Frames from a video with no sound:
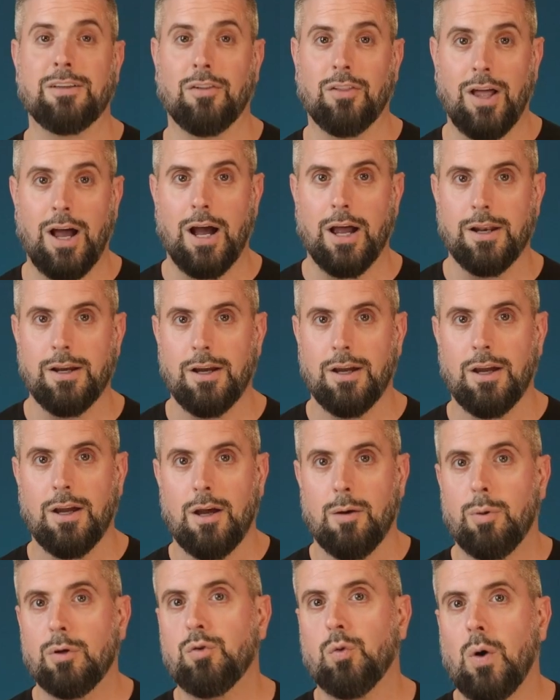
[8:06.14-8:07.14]
a lot.
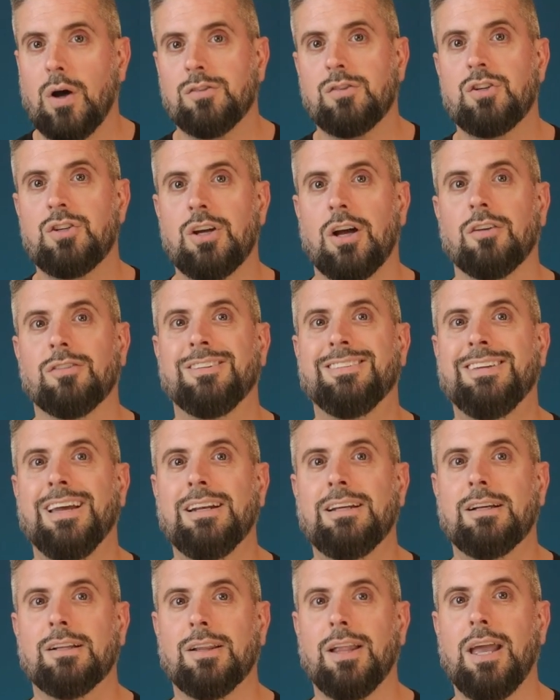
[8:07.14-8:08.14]
But Toisechel
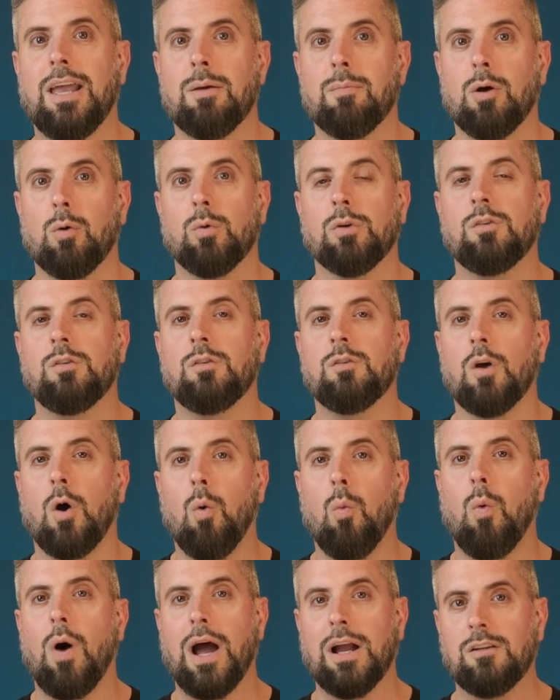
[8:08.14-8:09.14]
did claim it was so
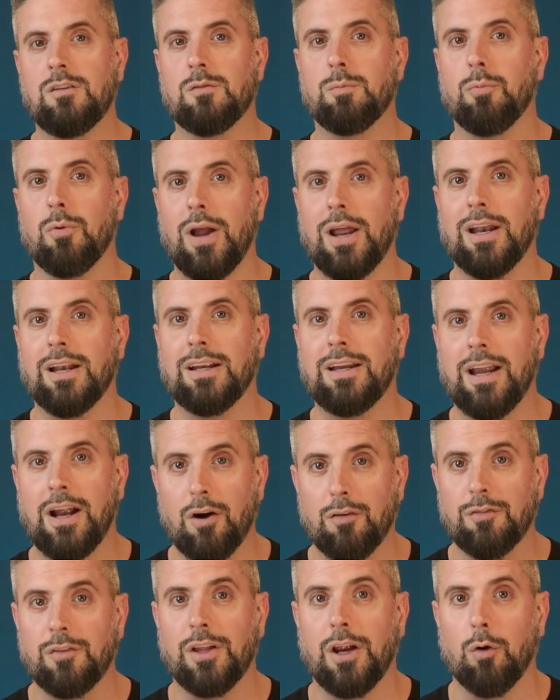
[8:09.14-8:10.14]
widespread and
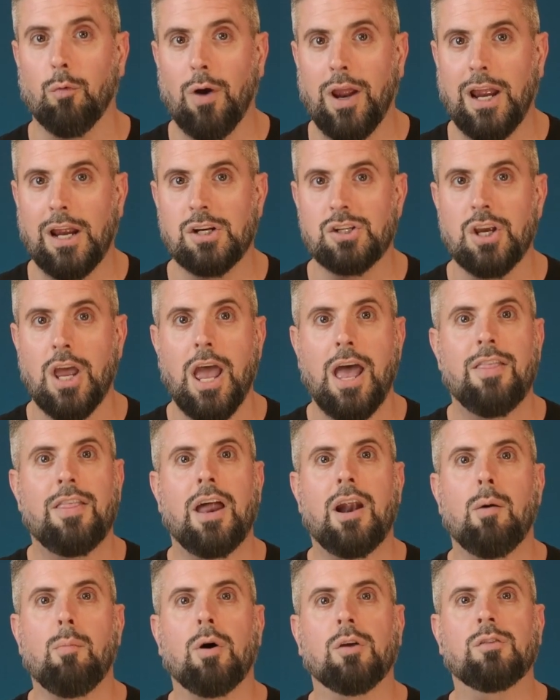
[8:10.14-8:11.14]
carefully arranged
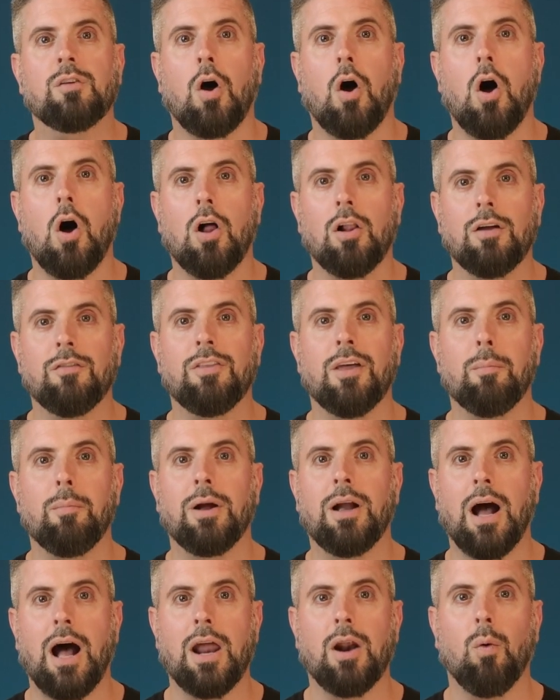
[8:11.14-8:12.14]
that almost all of them
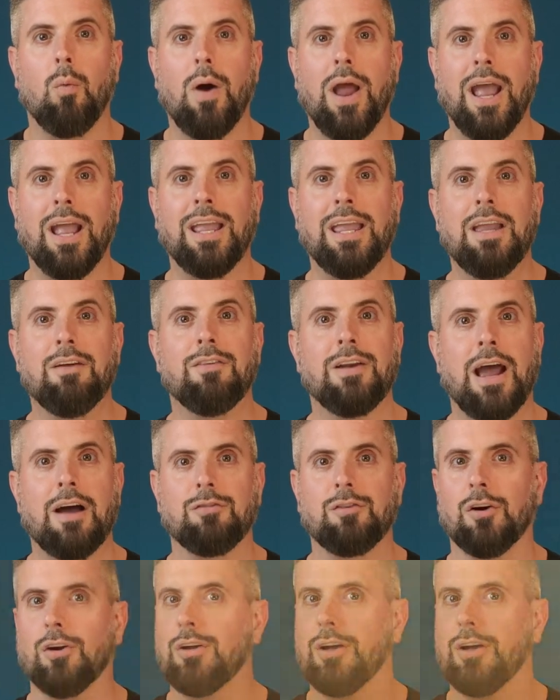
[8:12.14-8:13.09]
got away, even after